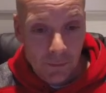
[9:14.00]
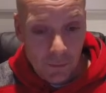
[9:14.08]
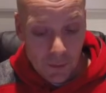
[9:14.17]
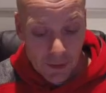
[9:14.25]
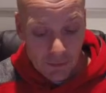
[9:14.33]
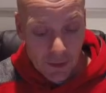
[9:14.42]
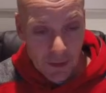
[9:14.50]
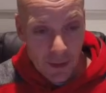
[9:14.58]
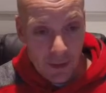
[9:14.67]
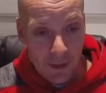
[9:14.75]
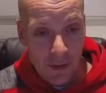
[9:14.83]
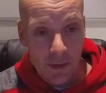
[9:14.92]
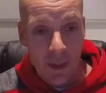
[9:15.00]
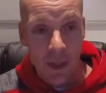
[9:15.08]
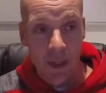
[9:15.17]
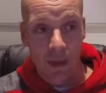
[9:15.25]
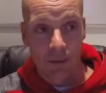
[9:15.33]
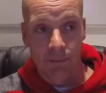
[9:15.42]
We'll have to see. So
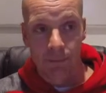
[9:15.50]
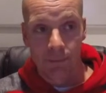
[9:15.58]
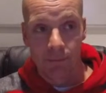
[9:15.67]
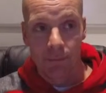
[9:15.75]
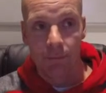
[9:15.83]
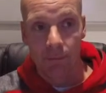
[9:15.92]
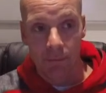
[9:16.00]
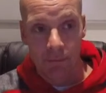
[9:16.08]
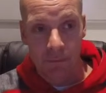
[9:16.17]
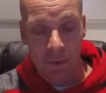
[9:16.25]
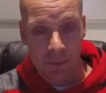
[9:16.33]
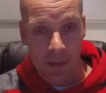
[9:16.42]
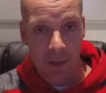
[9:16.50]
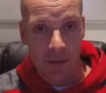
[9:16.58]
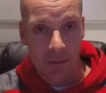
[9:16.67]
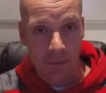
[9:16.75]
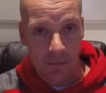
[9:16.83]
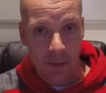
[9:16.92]
my
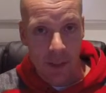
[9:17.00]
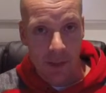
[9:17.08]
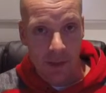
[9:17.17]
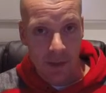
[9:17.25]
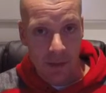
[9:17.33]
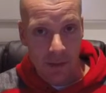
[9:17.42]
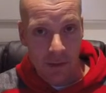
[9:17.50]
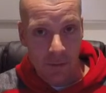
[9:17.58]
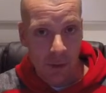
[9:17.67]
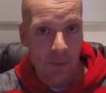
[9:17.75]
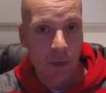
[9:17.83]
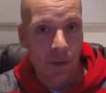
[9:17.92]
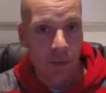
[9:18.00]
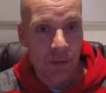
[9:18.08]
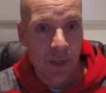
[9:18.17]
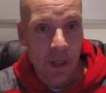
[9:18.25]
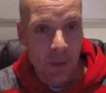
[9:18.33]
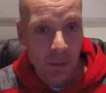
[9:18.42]
main thing is that there'll be a lot of
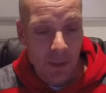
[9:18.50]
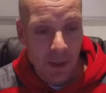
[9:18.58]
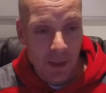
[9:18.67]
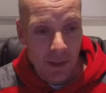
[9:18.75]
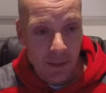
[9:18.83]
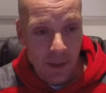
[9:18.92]
sales about this.